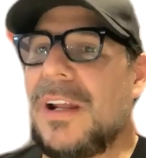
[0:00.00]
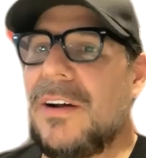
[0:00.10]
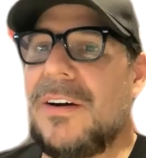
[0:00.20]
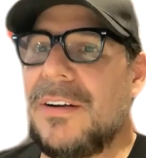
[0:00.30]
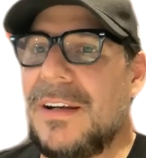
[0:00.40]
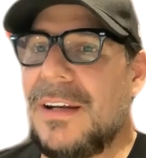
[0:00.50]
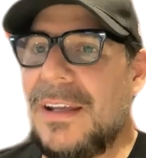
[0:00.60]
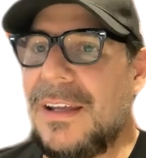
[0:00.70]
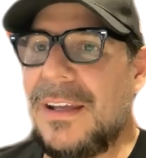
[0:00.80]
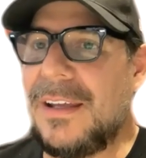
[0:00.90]
and on
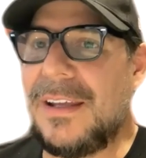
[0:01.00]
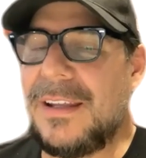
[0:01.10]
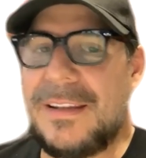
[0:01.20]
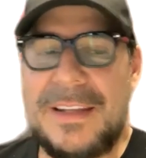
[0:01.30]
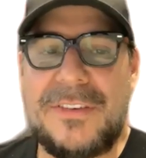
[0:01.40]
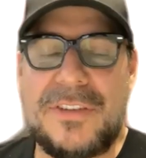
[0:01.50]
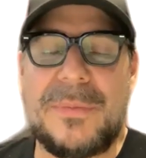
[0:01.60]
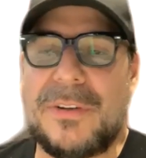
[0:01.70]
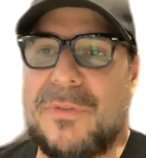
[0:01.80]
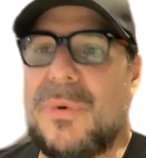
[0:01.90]
in
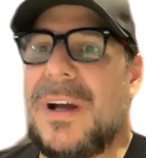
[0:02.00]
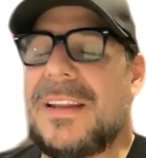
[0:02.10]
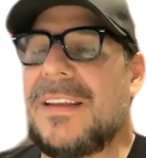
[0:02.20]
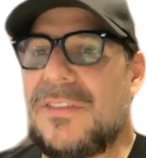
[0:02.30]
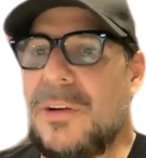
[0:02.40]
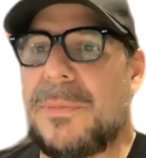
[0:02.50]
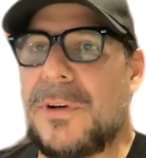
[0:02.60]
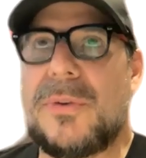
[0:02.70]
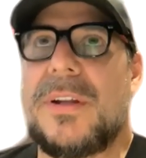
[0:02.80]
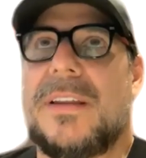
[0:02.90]
terms of what the
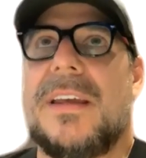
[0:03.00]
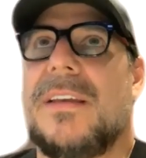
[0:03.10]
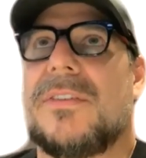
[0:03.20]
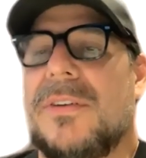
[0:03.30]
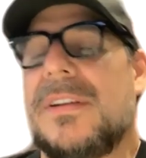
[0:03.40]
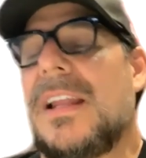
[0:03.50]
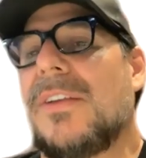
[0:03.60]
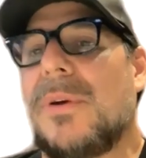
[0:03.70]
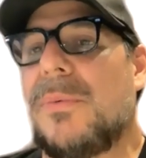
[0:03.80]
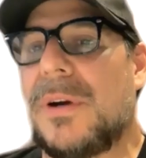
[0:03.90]
opportunity is. So, and
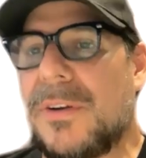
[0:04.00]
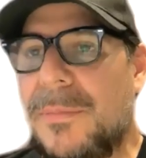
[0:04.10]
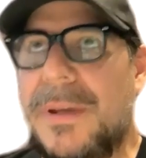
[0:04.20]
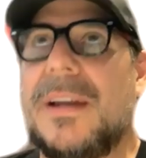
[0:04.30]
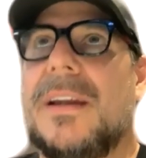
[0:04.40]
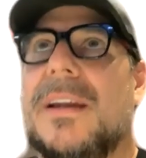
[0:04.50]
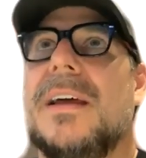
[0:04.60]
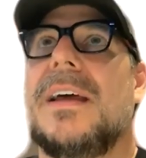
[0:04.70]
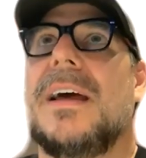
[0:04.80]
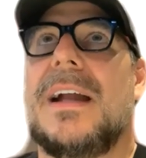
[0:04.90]
that's why we're committed,
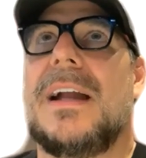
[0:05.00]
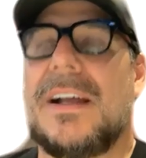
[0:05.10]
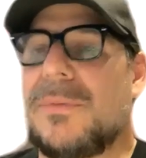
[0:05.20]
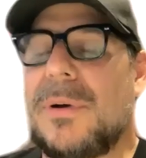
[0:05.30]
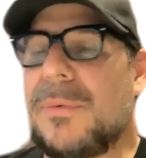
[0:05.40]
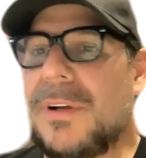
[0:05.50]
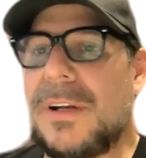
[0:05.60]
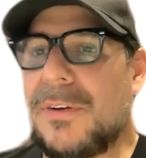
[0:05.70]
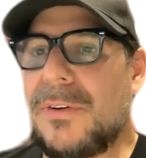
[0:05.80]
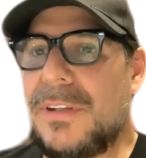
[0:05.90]
and that's why we're
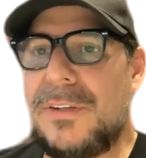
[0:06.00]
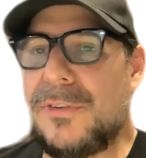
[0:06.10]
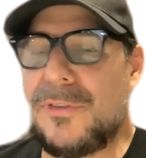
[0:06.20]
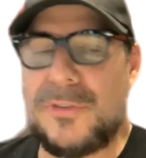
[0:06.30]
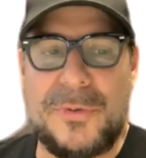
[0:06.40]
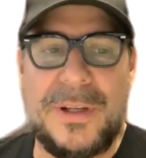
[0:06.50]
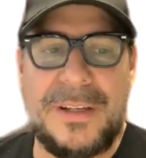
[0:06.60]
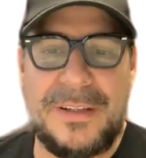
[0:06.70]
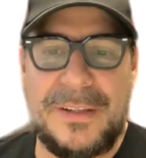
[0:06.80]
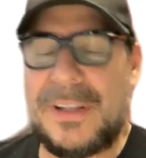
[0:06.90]
going to continue to do it.
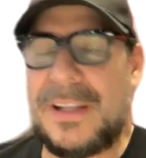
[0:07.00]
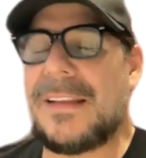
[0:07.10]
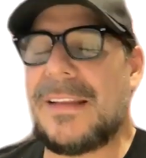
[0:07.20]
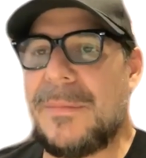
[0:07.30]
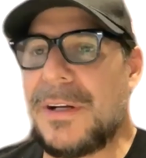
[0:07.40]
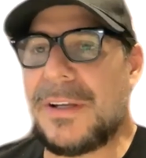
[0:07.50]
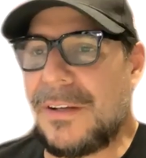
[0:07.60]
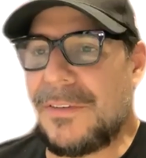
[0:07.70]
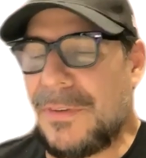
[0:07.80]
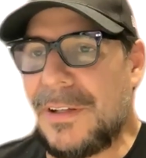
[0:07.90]
The Latin
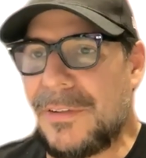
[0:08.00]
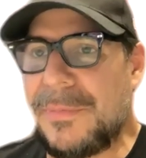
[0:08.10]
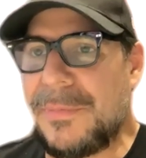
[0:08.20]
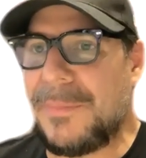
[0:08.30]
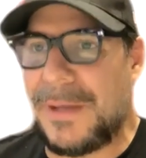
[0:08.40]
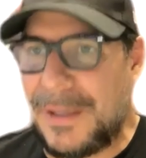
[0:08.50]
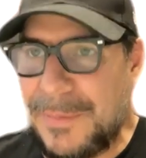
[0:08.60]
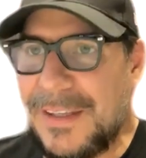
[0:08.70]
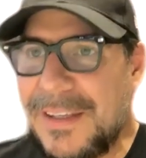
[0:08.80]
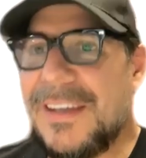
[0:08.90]
American Fund is my
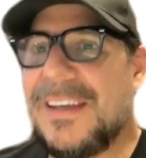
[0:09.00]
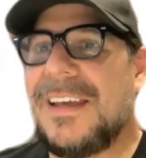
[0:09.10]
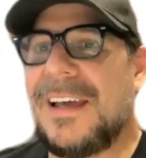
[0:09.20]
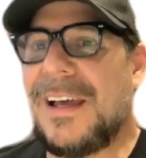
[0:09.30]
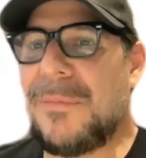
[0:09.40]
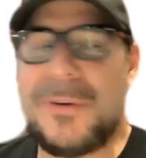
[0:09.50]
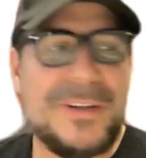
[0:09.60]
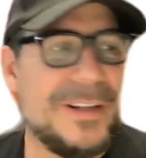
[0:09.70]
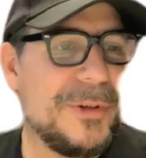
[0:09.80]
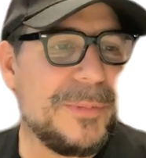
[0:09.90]
baby.
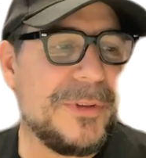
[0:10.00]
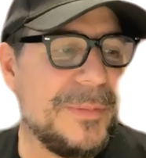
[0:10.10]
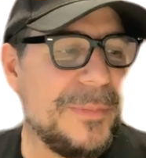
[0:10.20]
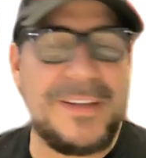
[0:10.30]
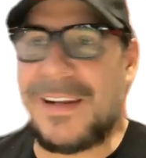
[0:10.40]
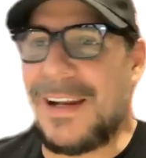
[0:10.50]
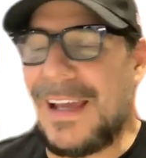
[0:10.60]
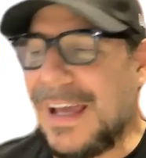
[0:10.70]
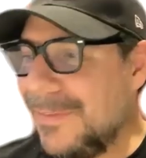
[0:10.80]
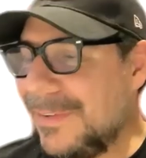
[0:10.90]
Among the responsibilities that I
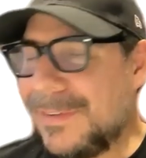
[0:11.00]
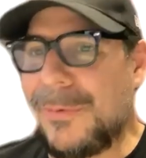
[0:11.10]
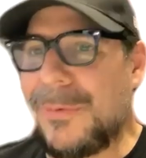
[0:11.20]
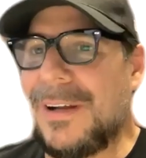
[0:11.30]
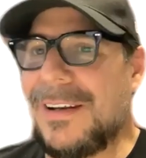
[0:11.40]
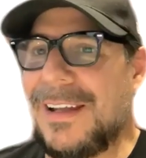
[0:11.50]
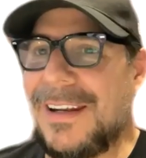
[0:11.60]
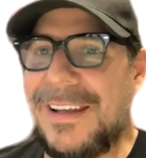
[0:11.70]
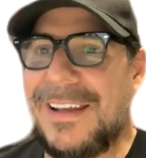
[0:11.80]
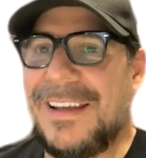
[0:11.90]
have is the one
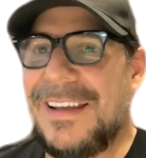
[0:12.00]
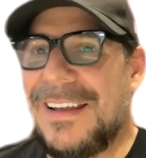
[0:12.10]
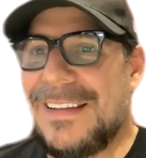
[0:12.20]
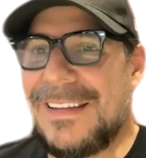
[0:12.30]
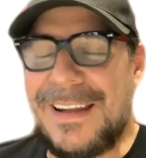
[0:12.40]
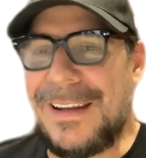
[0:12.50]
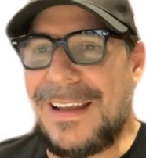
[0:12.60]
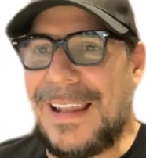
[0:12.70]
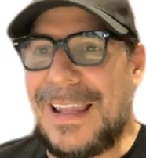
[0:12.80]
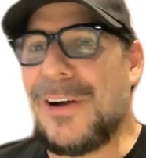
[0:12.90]
that
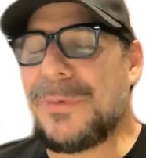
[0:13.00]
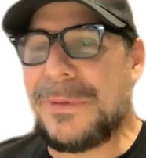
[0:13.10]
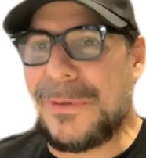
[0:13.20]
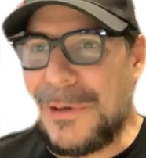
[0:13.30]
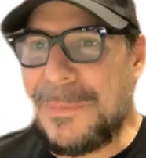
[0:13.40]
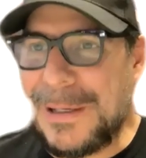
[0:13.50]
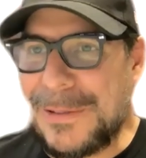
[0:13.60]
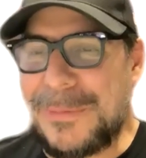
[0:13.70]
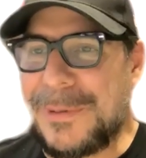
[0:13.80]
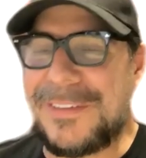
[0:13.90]
allows me to go back
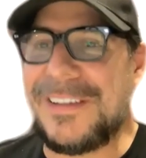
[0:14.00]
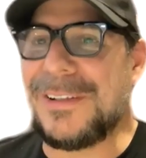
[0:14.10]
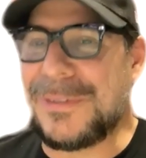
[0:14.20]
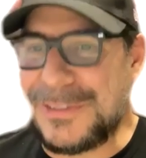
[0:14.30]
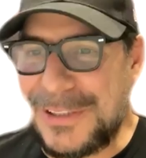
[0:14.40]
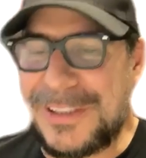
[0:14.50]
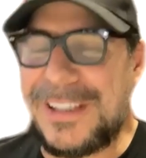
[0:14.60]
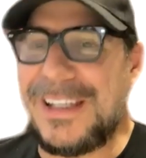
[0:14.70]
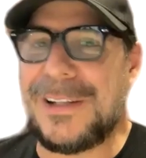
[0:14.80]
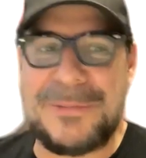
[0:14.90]
to Brazil, to
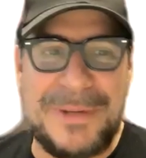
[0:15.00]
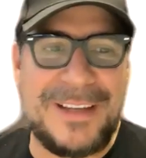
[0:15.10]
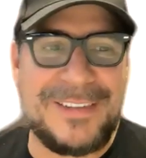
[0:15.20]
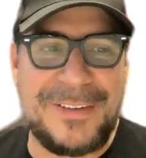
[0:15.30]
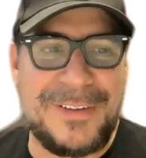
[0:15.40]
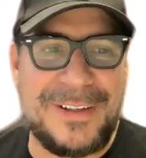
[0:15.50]
Argentina, to Mexico,